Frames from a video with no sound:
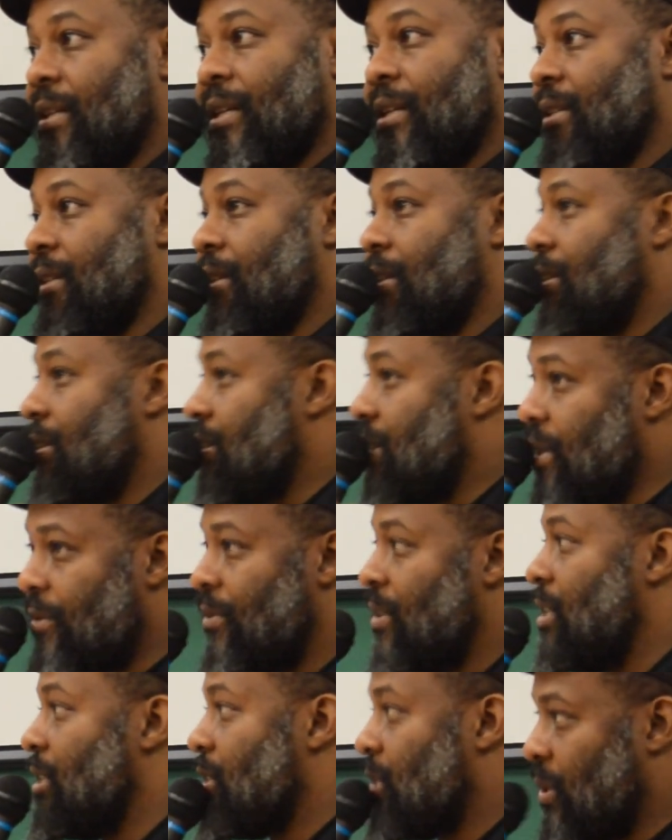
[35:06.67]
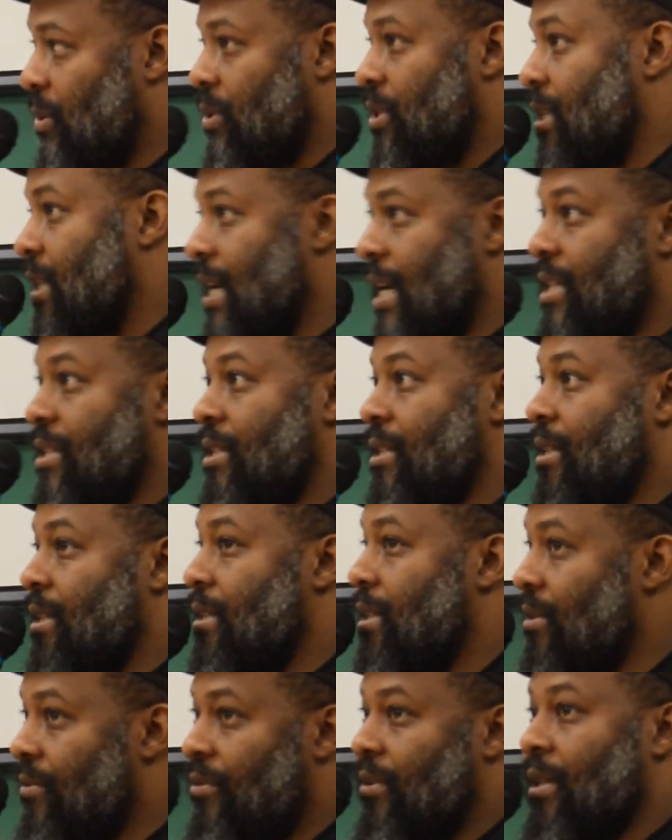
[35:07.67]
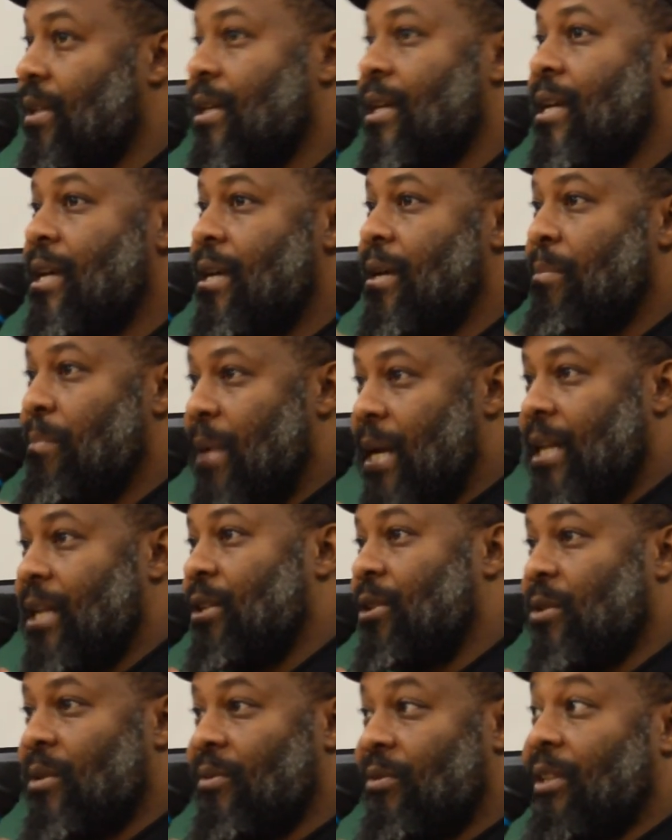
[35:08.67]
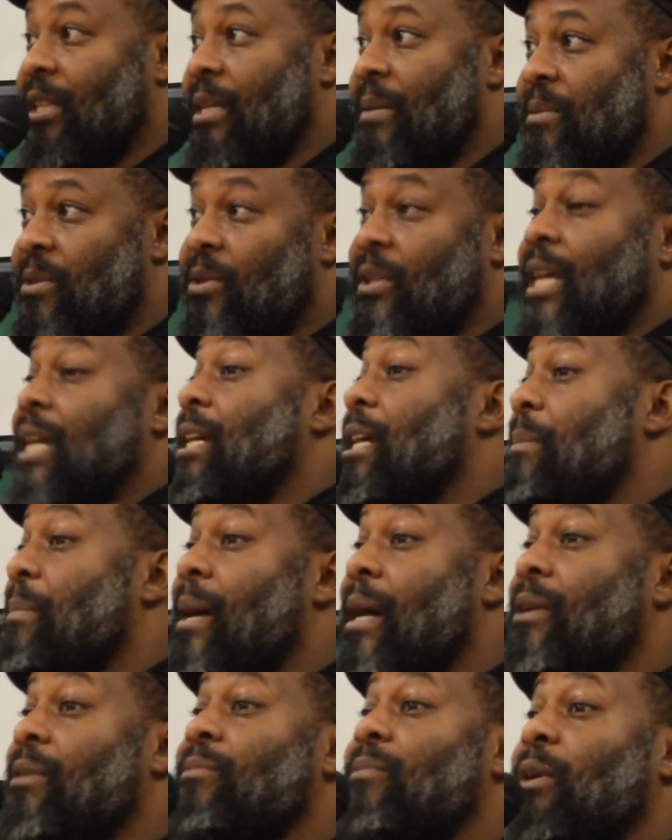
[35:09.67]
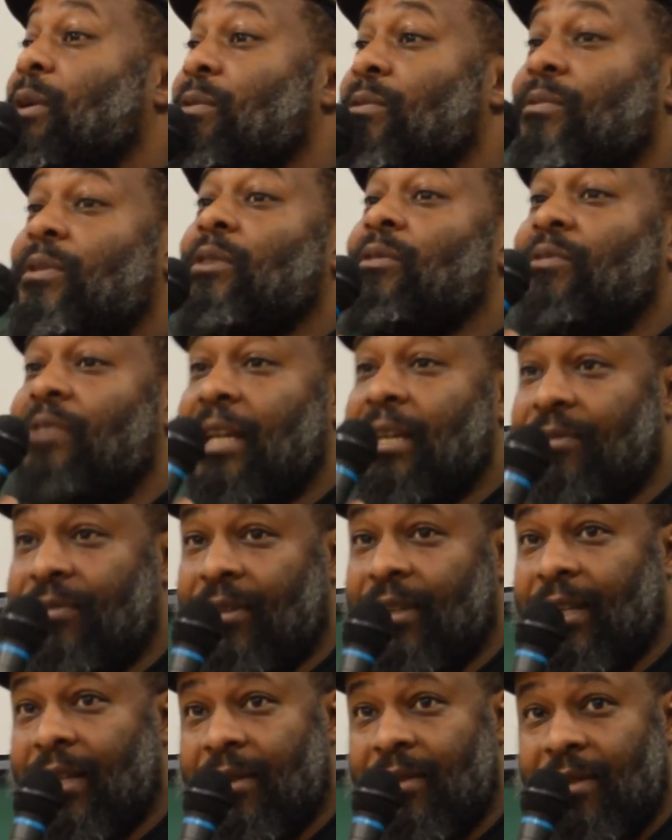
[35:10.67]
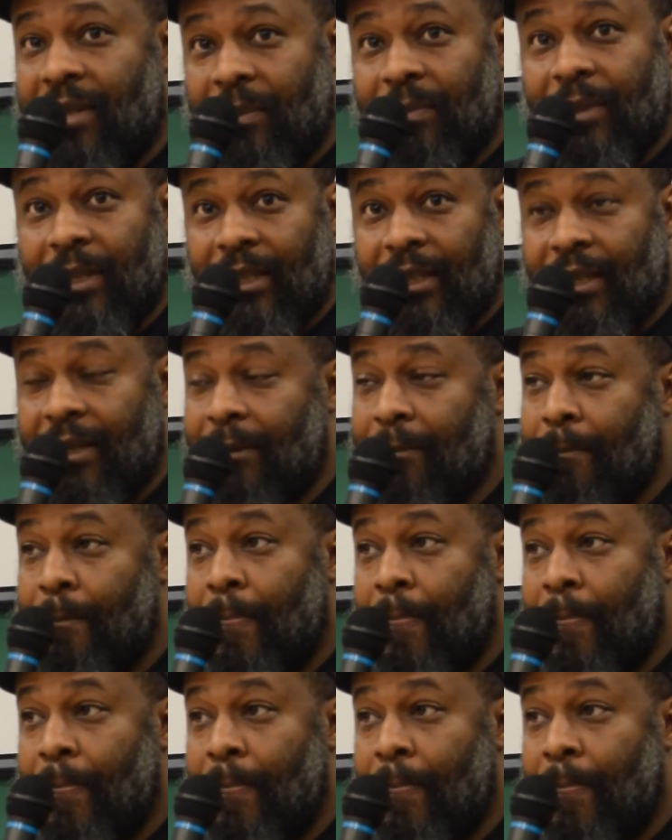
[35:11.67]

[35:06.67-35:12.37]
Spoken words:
There's a different association and different meaning to it for them, so they come out and vote faithfully, typically.